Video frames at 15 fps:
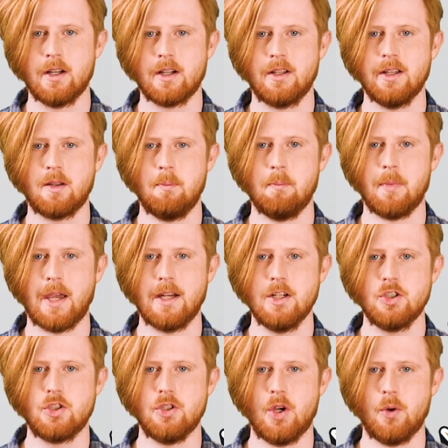click
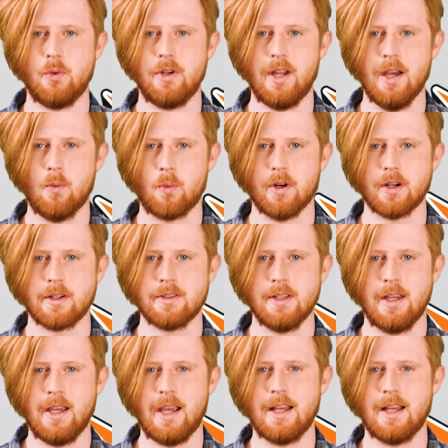Manage Known Networks